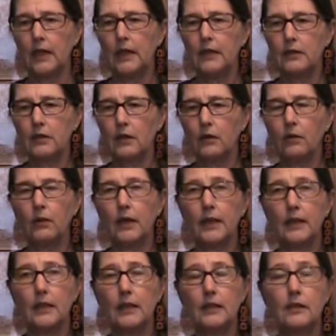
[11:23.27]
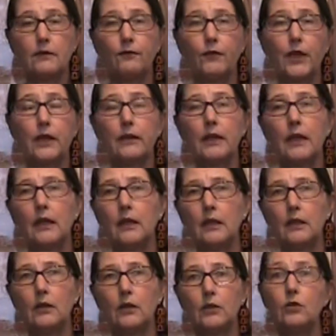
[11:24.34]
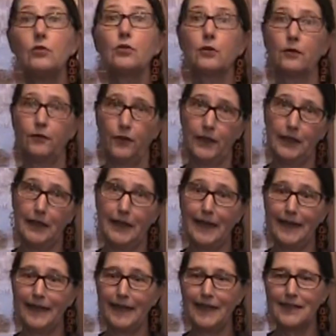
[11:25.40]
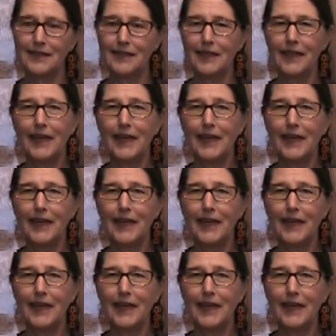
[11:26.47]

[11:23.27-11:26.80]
So it's very user-friendly, I guess.